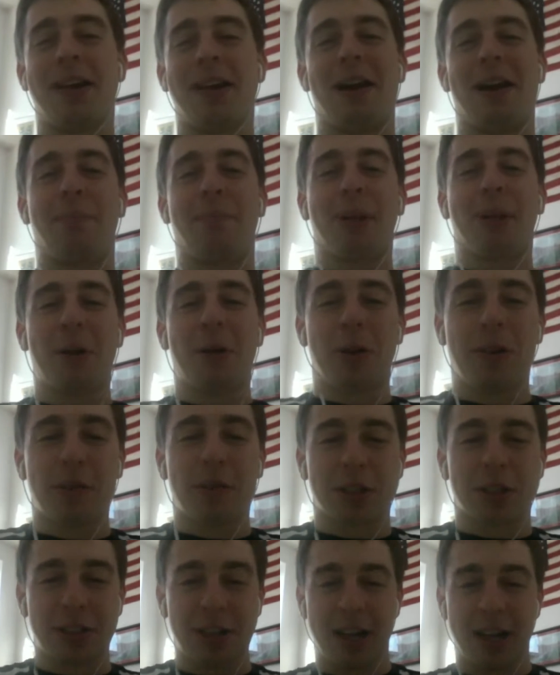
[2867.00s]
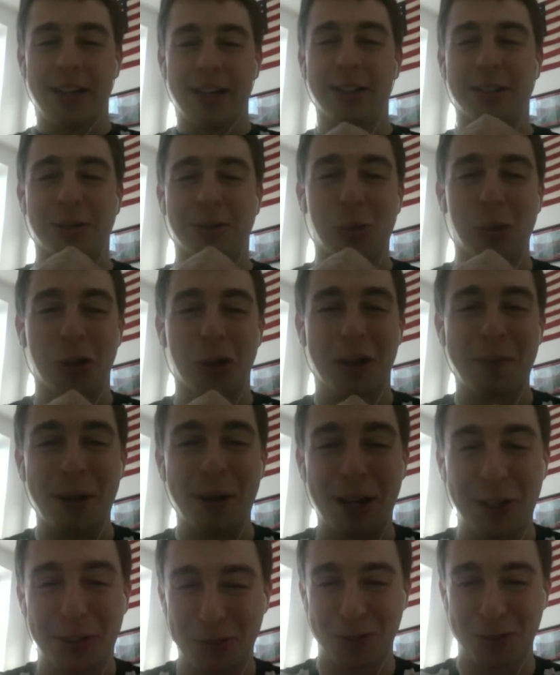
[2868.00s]
I play whatever side is working
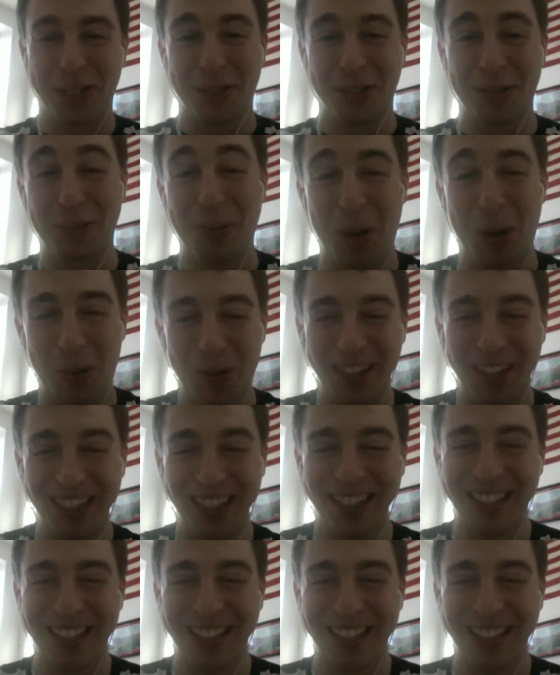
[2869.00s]
best for me in the moment.